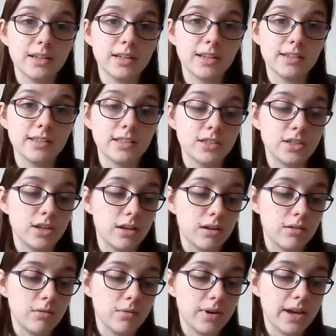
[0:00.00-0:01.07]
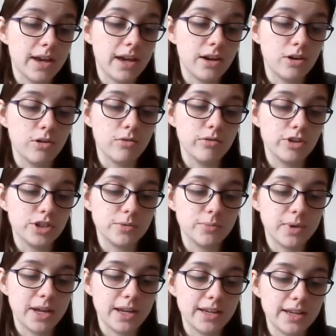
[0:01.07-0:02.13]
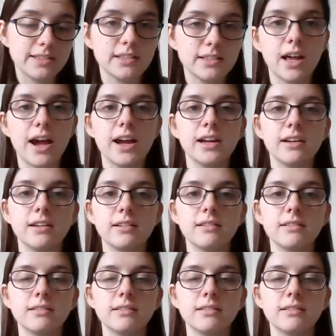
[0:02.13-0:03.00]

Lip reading: is to encourage me, is to like